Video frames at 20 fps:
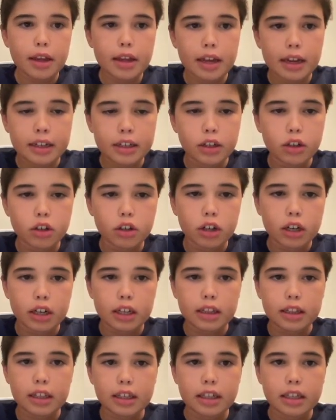and you're going to
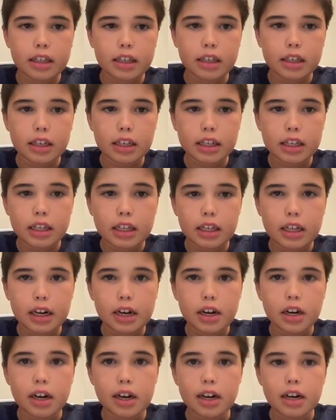click
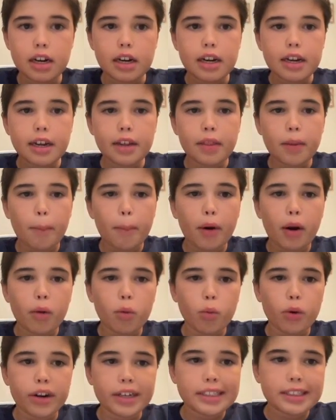here in the part
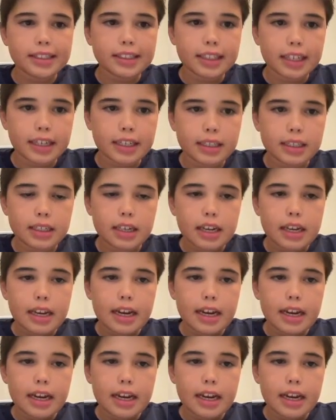where it says,